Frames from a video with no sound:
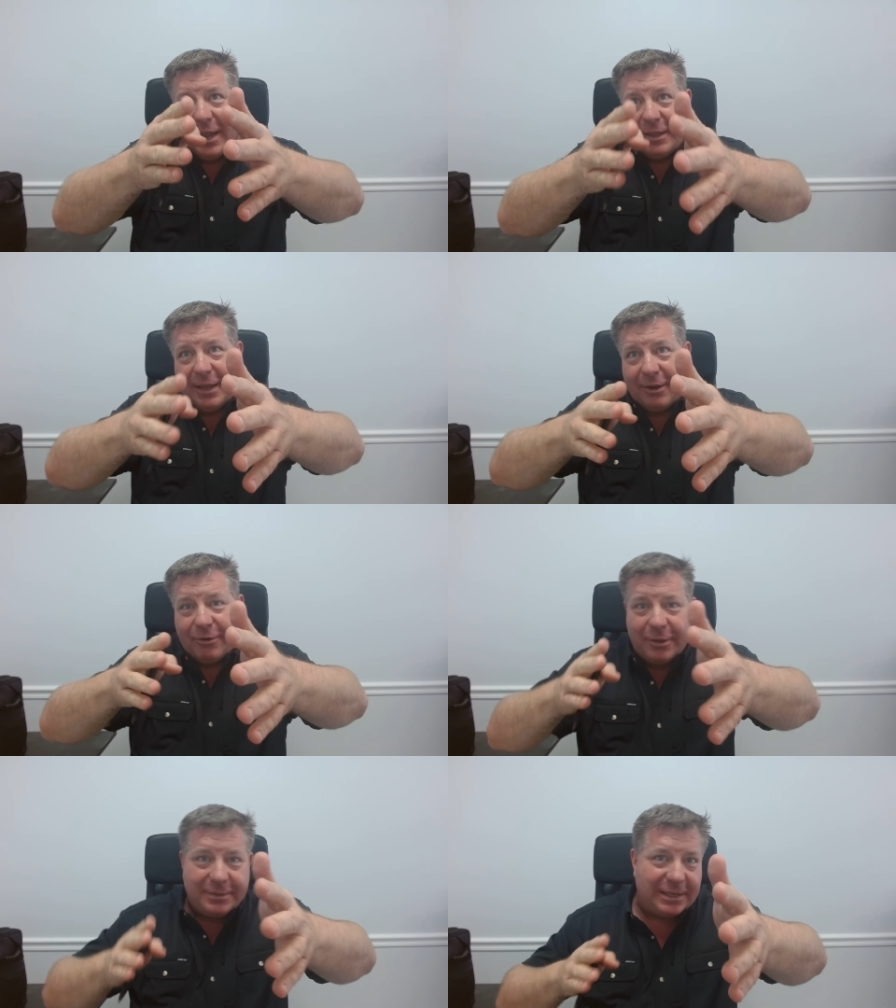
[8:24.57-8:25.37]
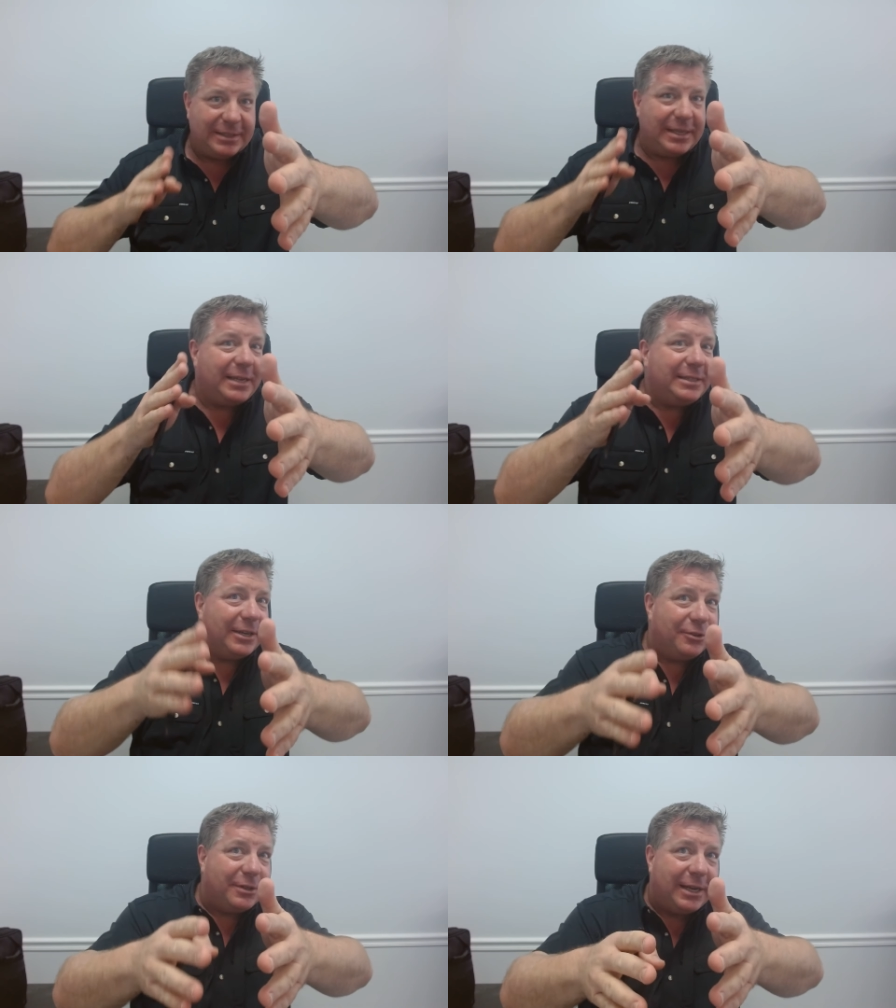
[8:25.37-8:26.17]
And the algorithm says, that's
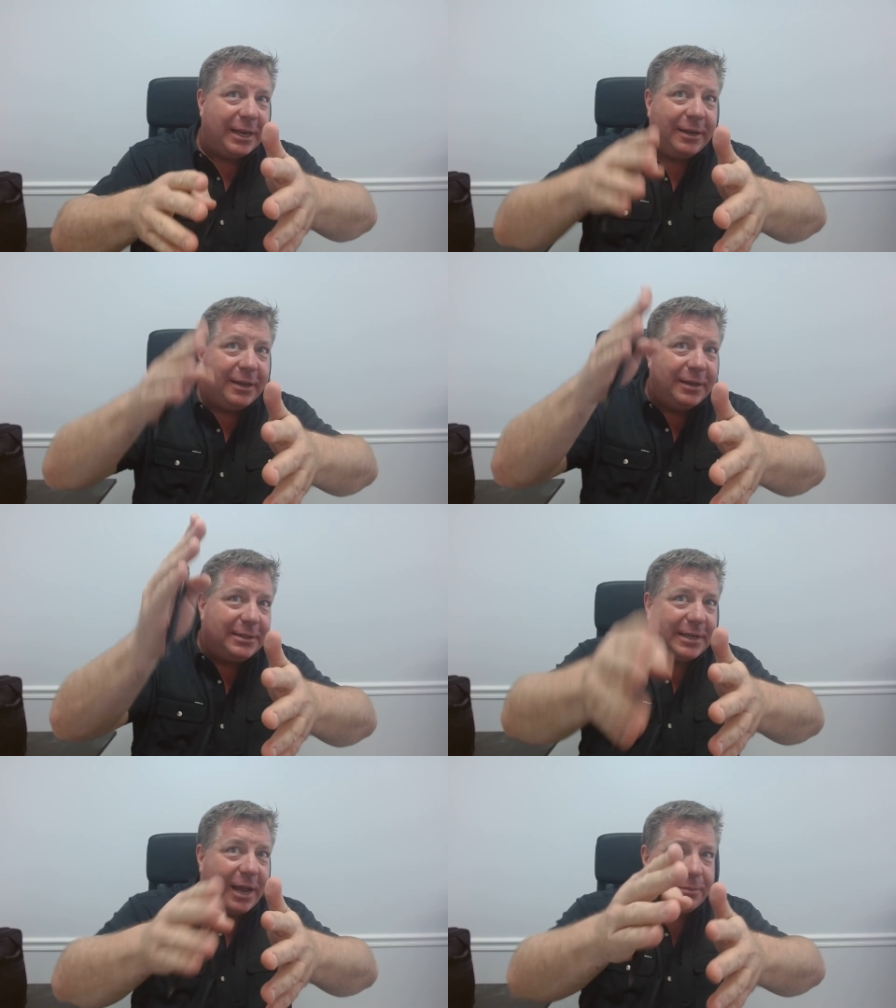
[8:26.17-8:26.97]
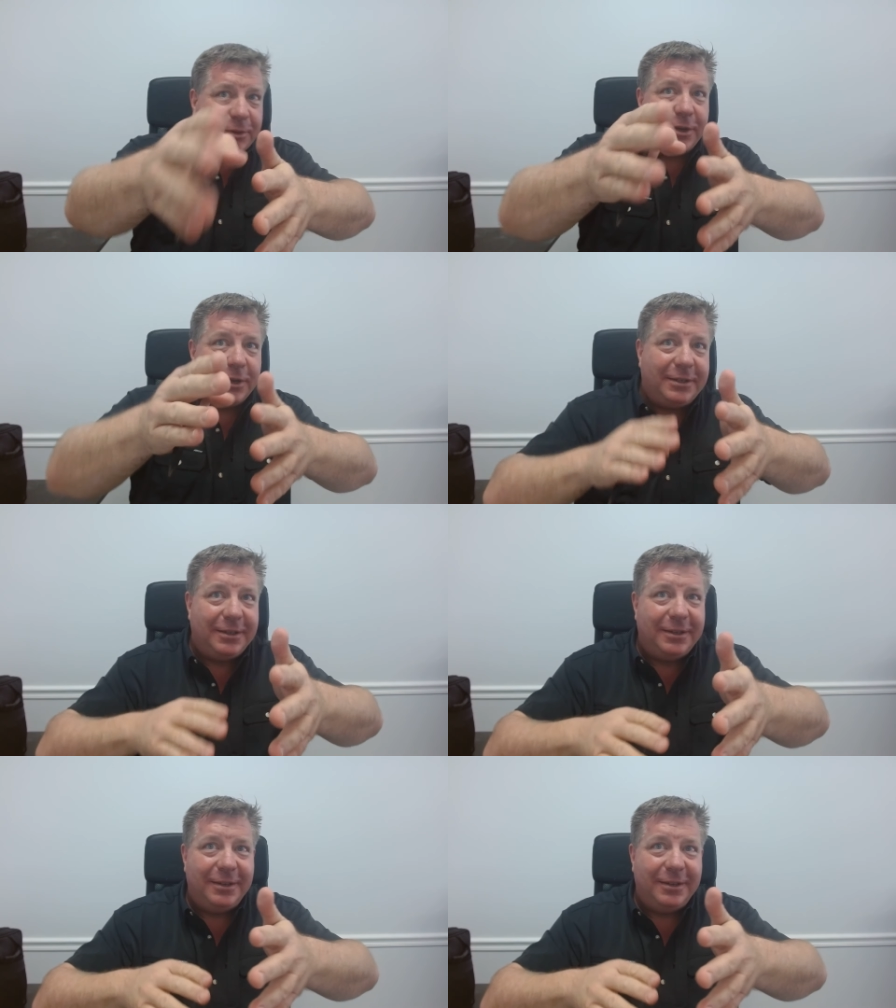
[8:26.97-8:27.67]
interesting. Stopped, looked.